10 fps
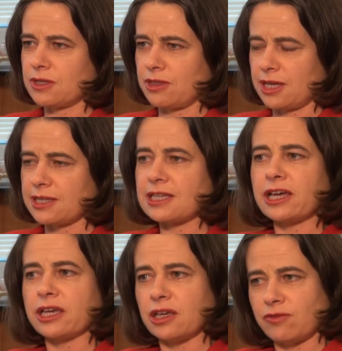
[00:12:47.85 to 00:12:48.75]
things
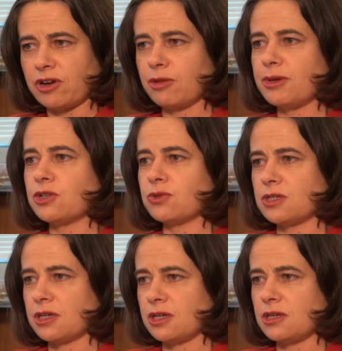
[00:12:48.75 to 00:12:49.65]
like environmental
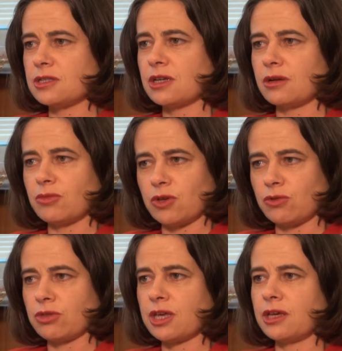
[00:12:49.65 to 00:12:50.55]
studies,
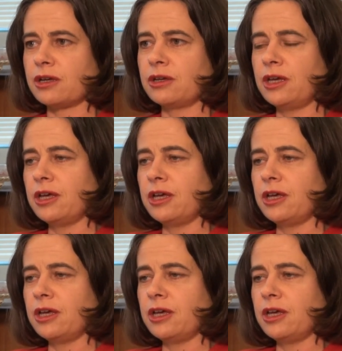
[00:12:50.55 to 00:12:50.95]
healthcare,